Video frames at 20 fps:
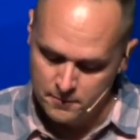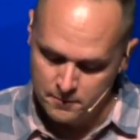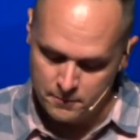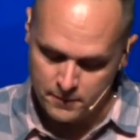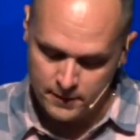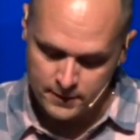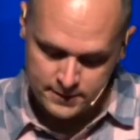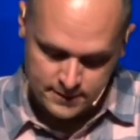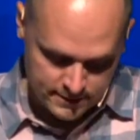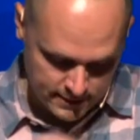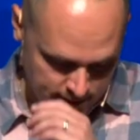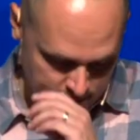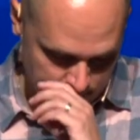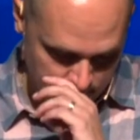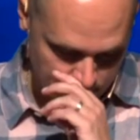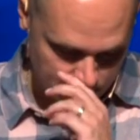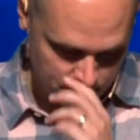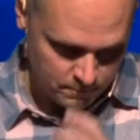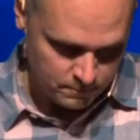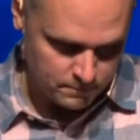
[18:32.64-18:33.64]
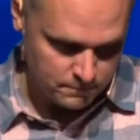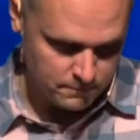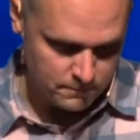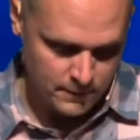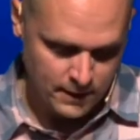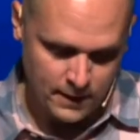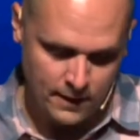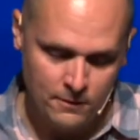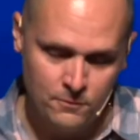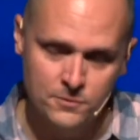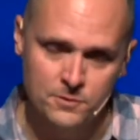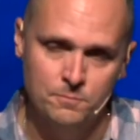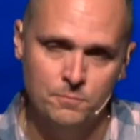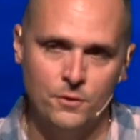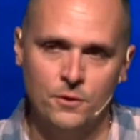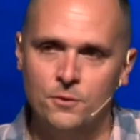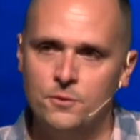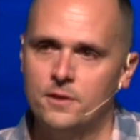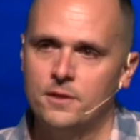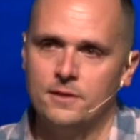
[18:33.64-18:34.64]
But um, man, I was
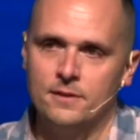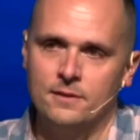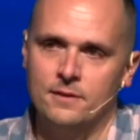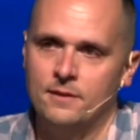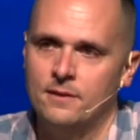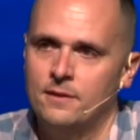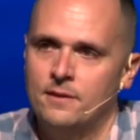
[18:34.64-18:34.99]
broken.